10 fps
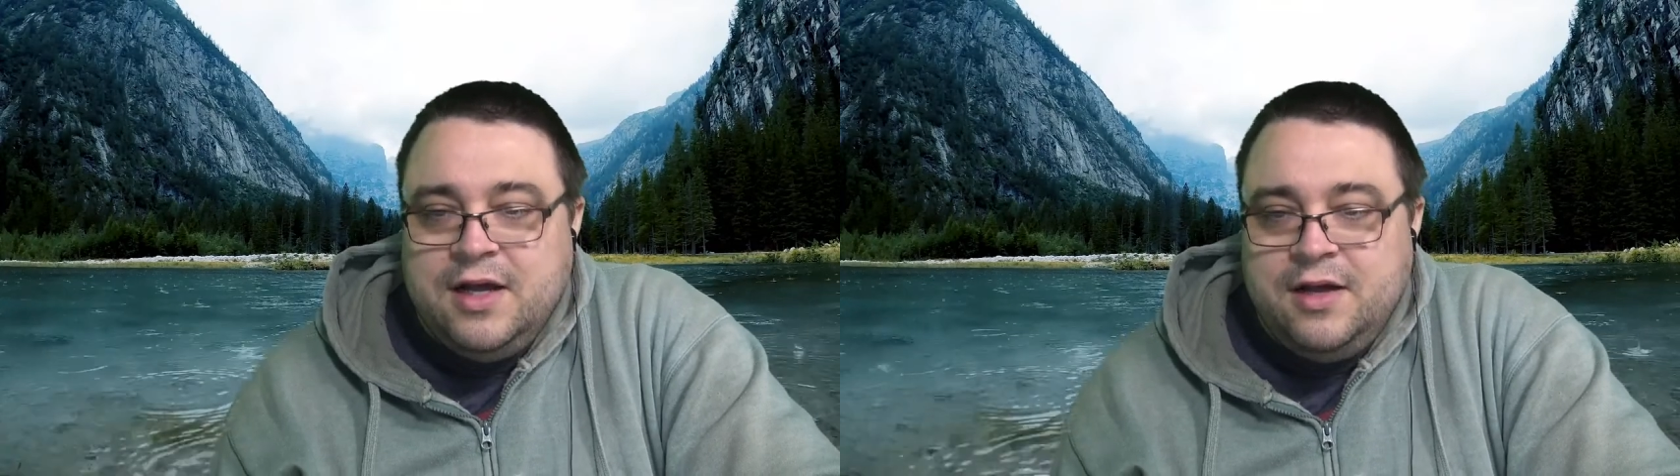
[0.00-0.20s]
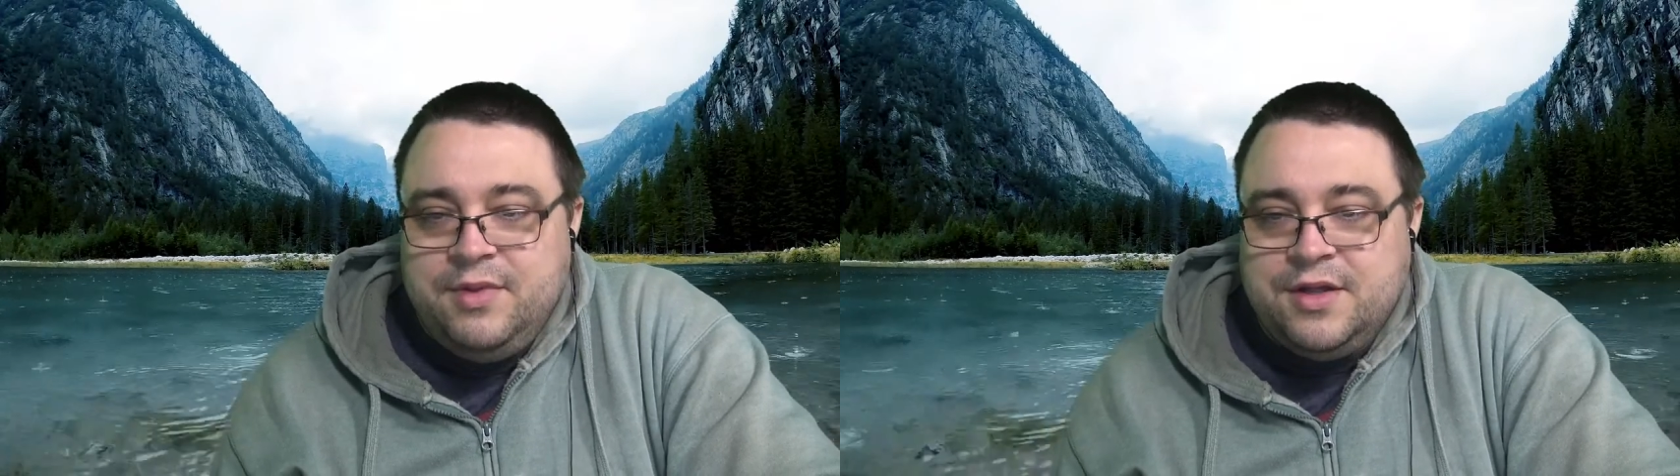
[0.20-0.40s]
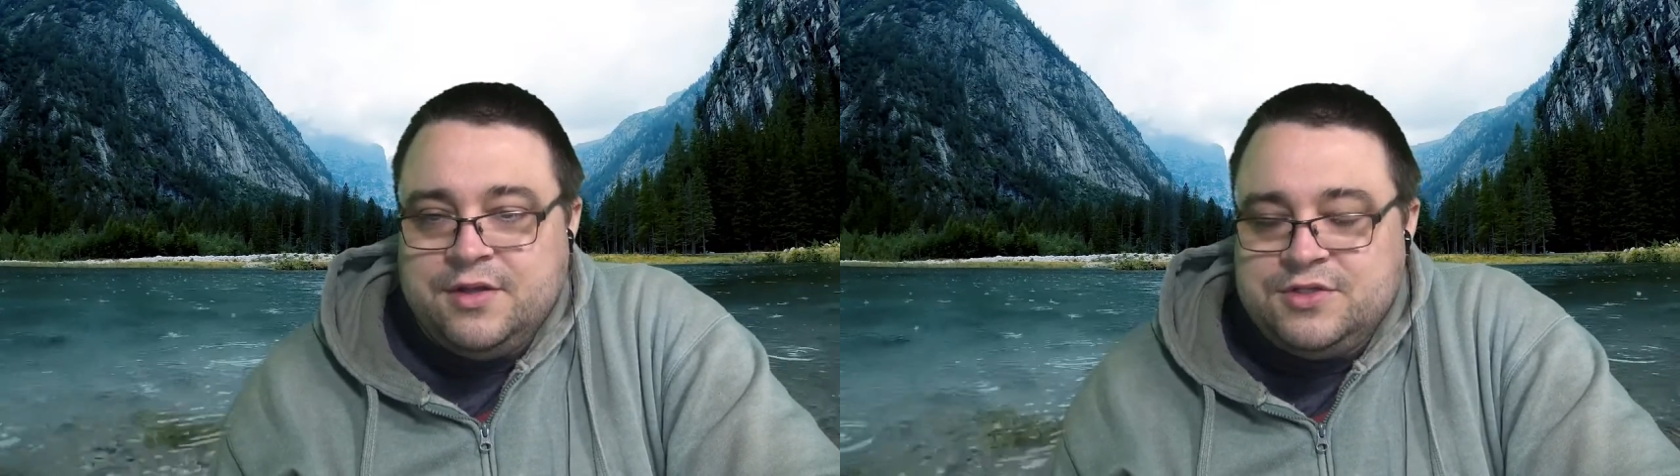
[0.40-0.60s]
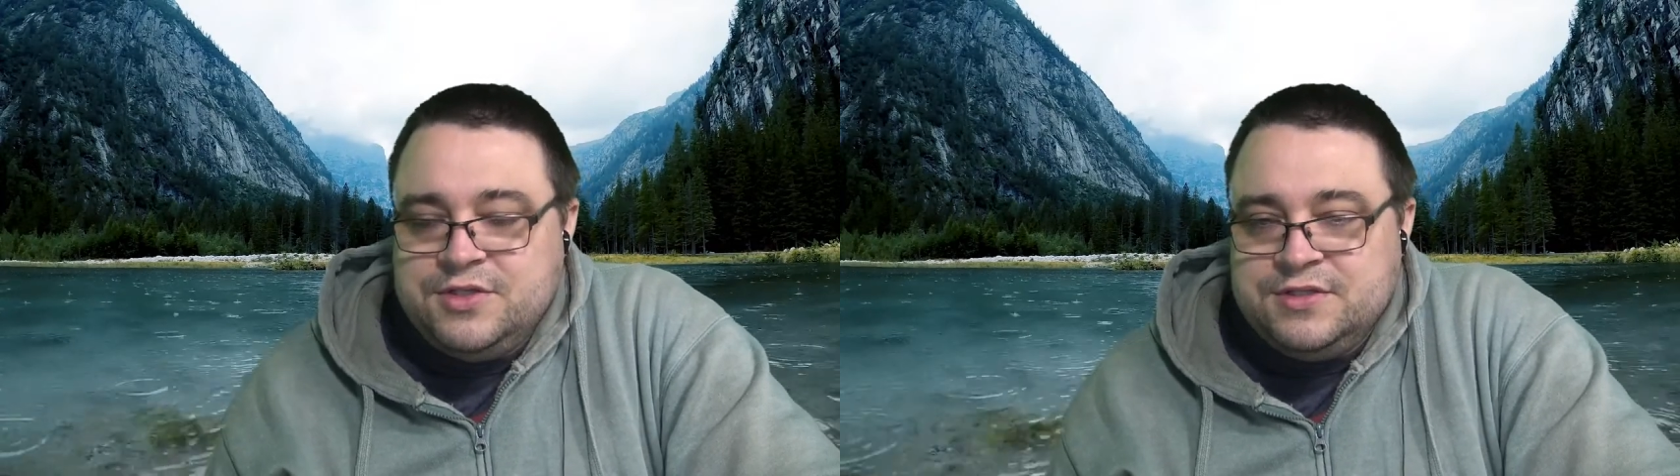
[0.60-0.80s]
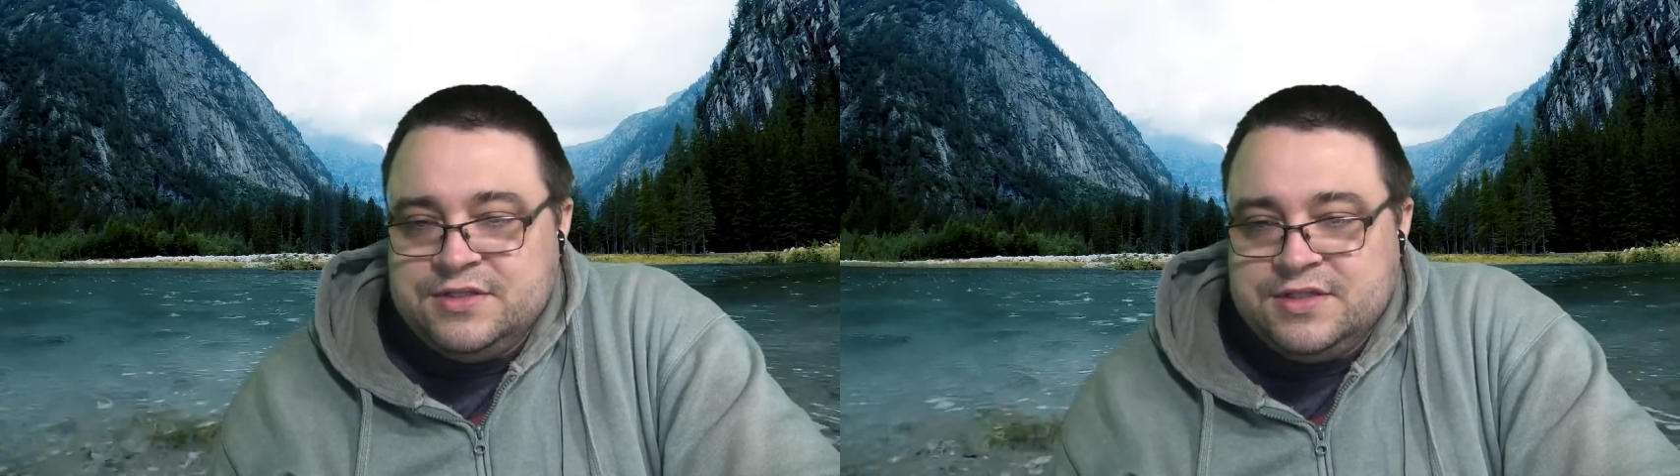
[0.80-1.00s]
because she's
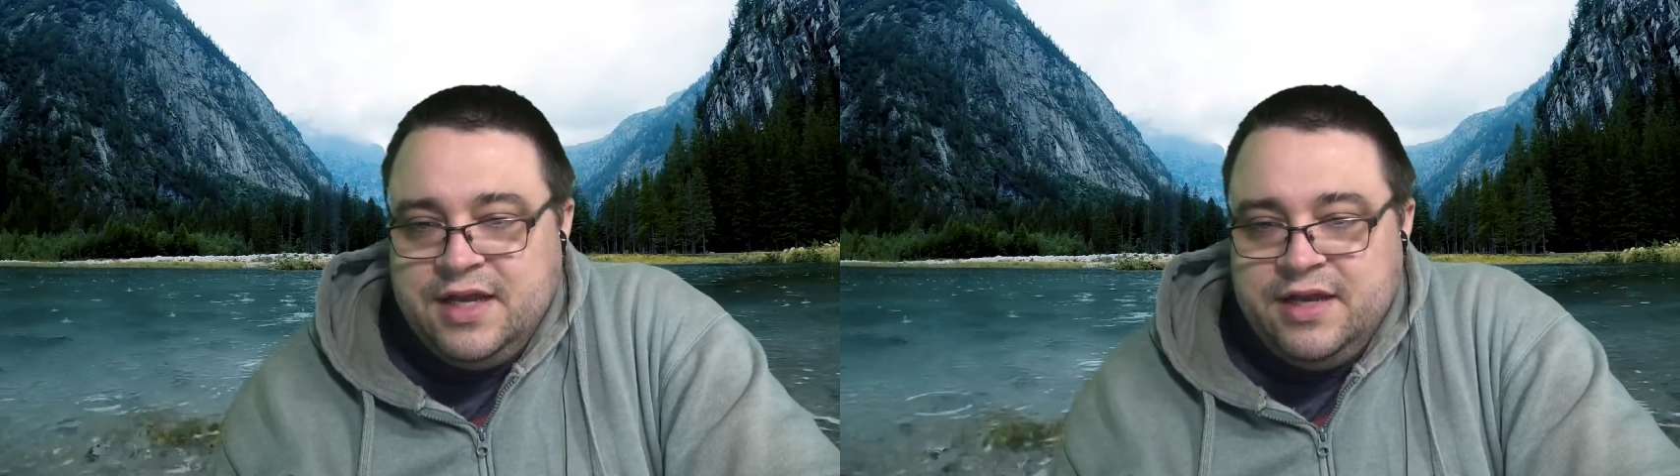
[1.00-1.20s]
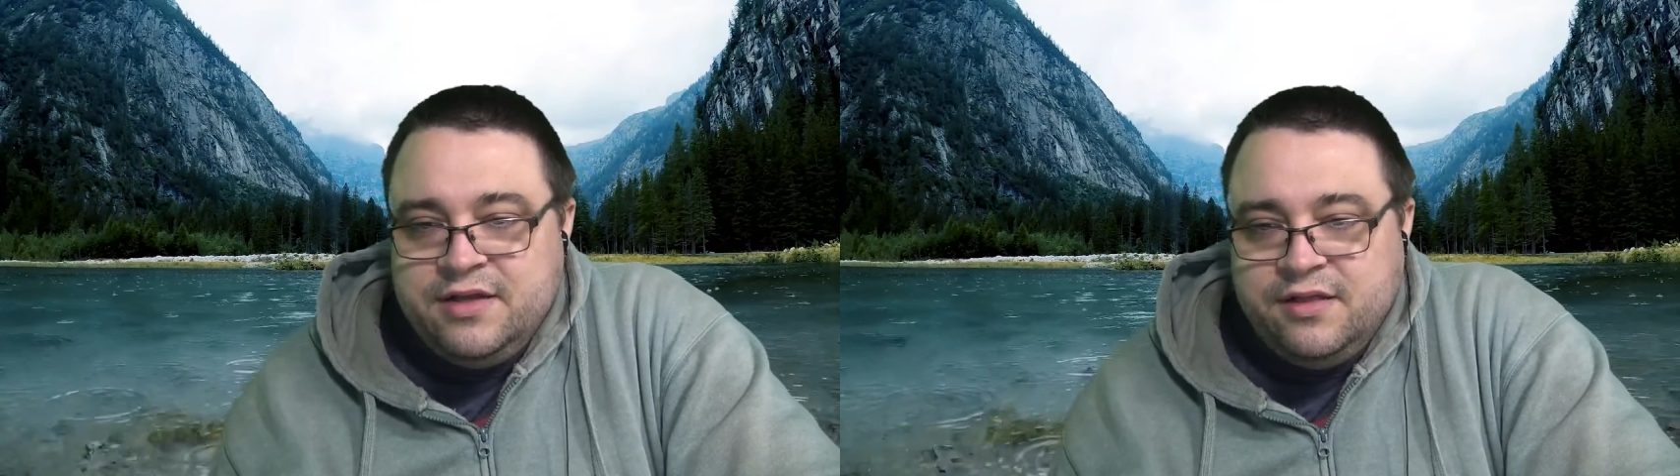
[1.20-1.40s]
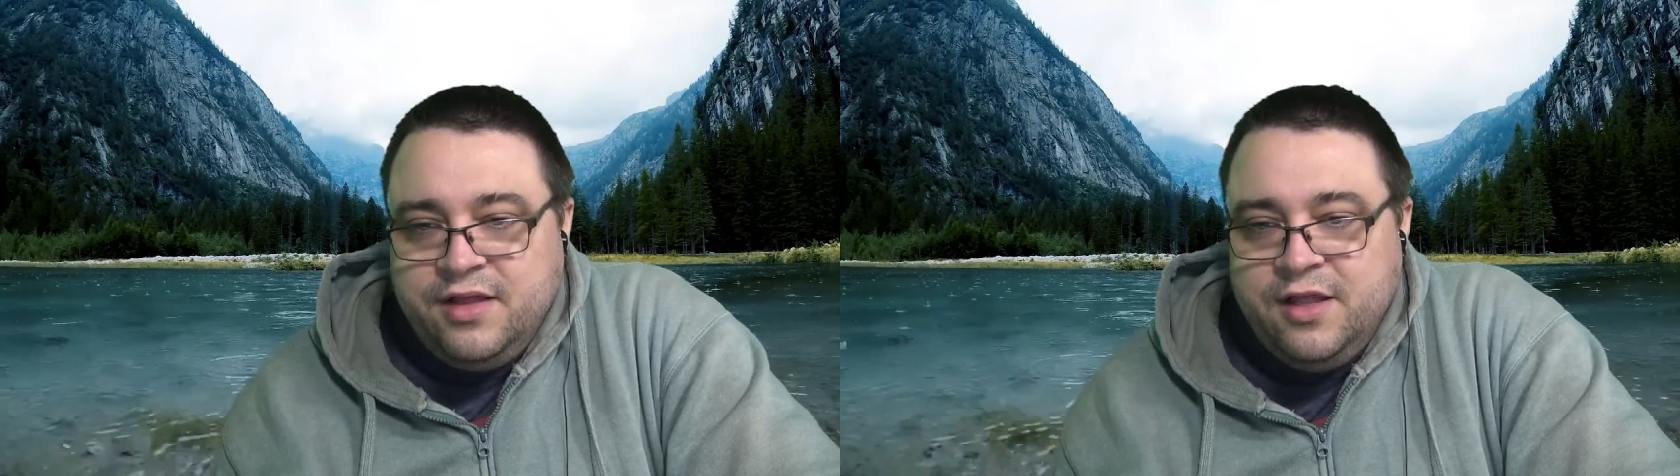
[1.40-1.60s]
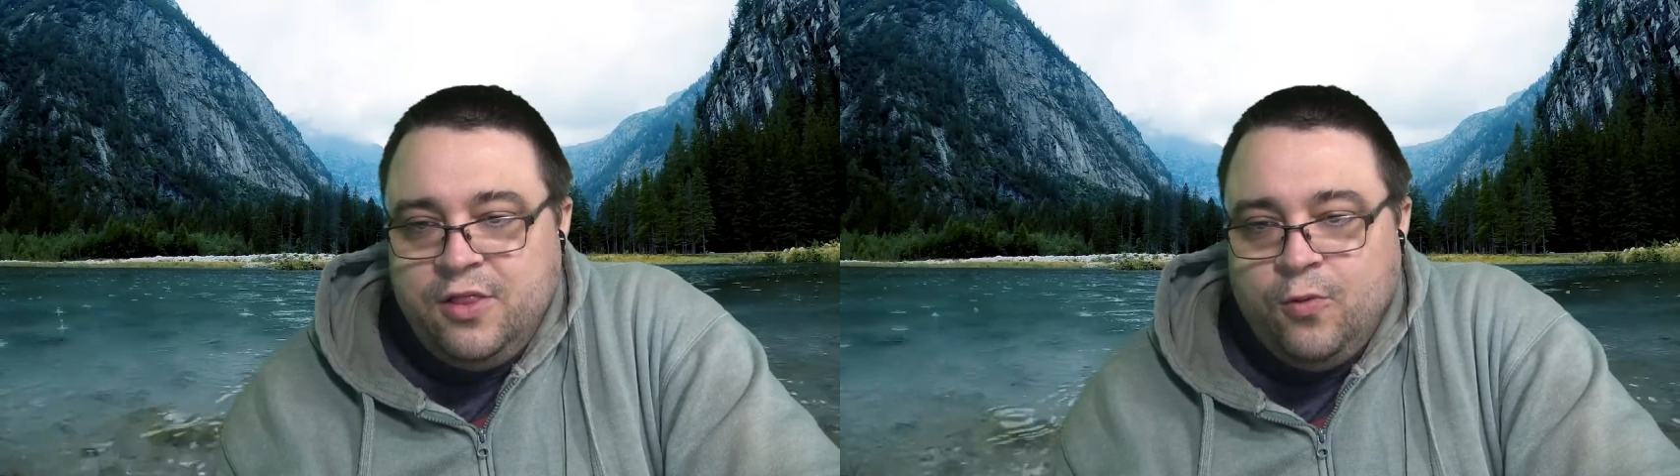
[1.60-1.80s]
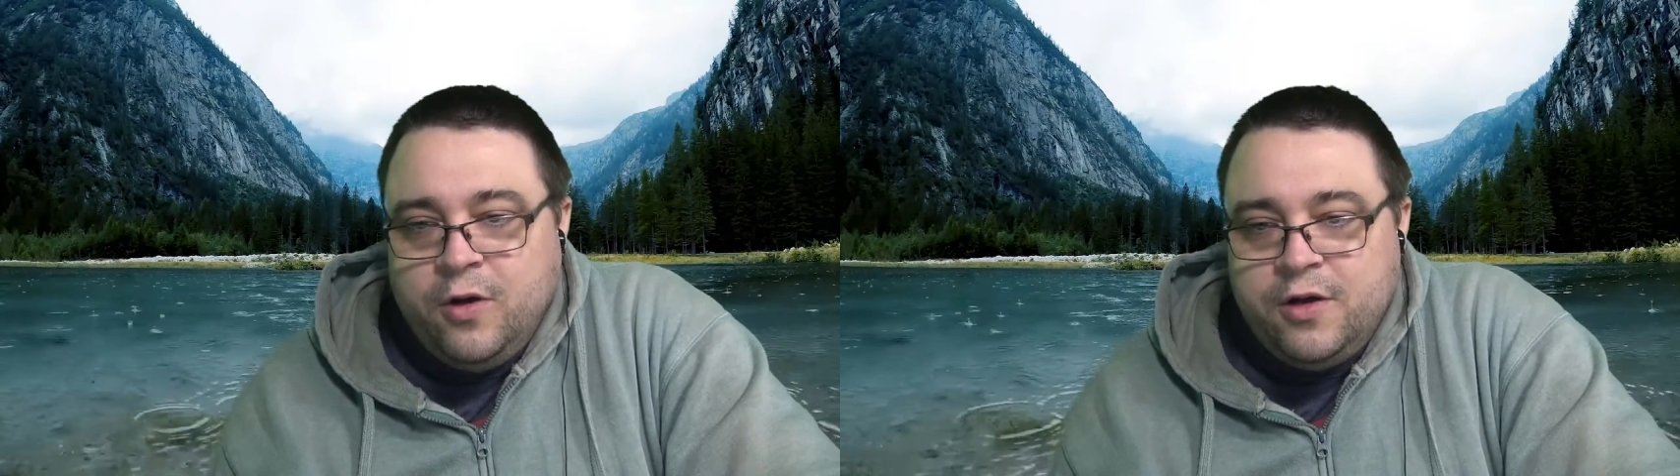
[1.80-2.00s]
deciding to lay in
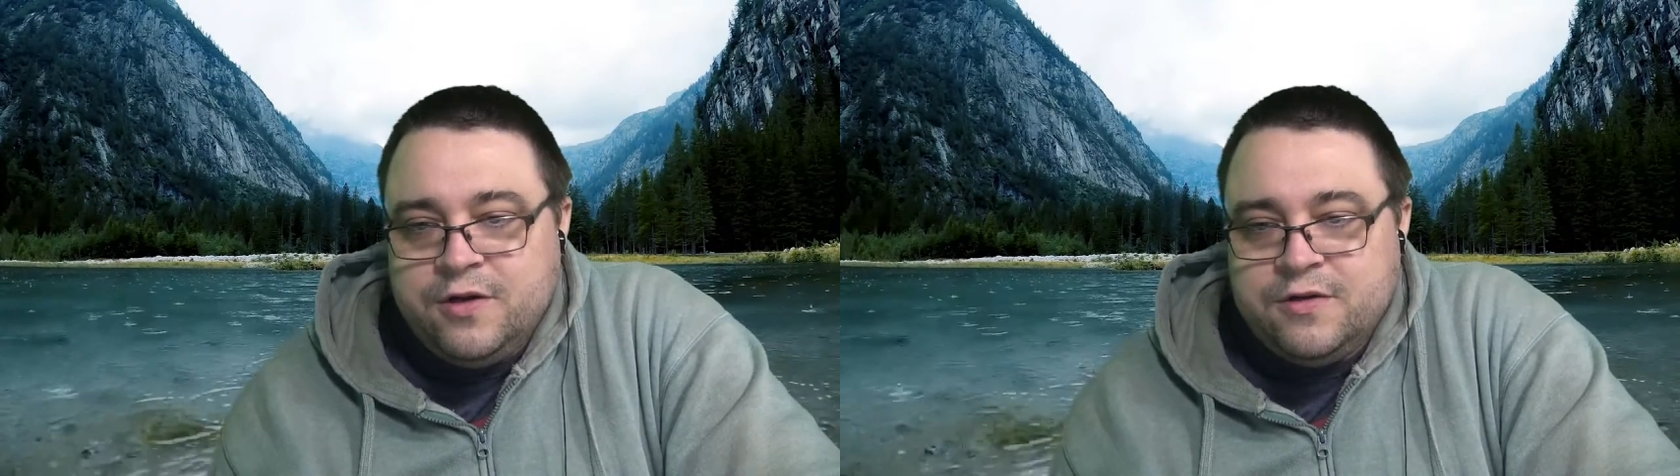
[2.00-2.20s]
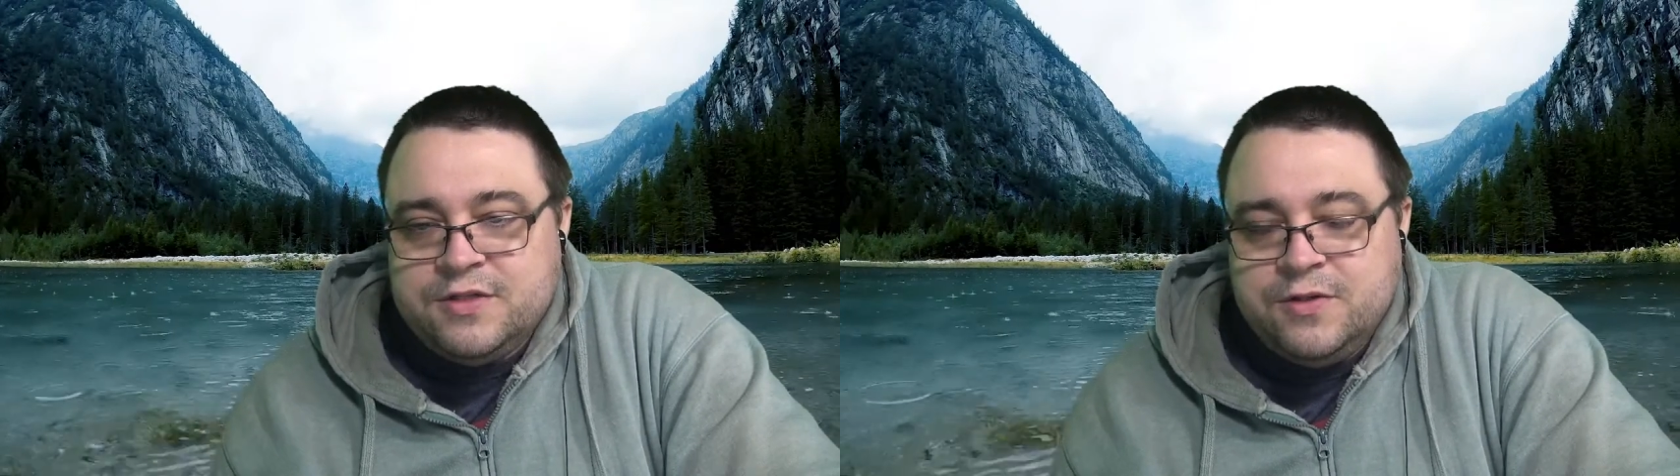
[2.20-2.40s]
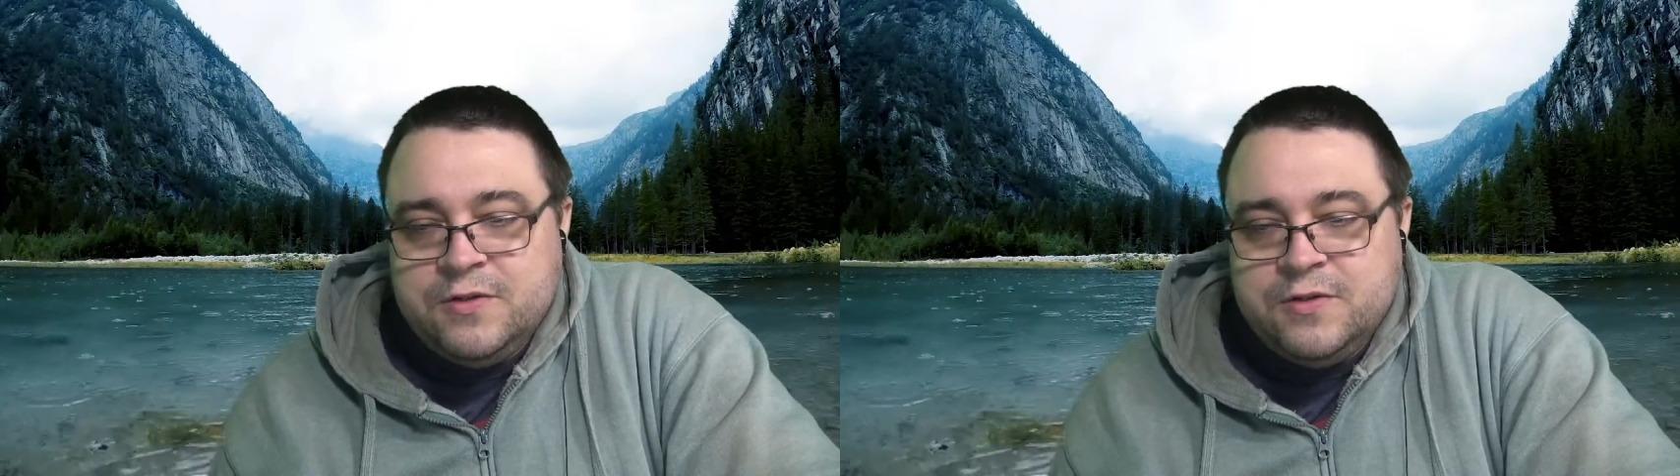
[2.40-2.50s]
the water. So